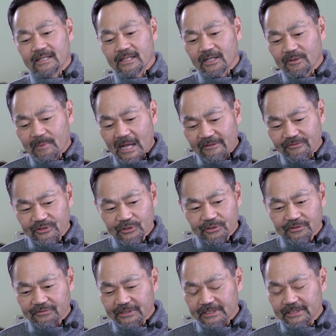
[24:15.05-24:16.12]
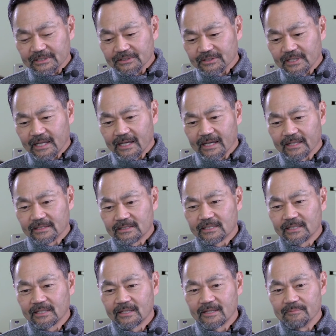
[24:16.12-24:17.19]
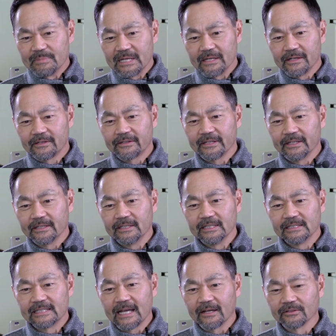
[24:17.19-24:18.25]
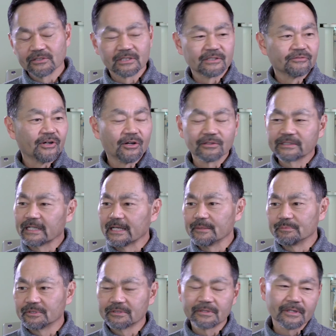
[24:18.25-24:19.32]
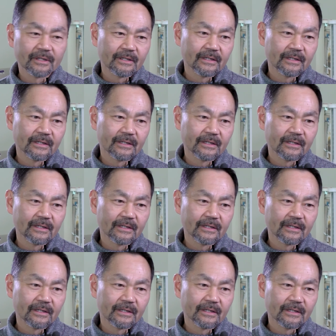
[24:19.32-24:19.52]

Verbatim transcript: You know, my view of it is that the Bay Area needs housing of all types.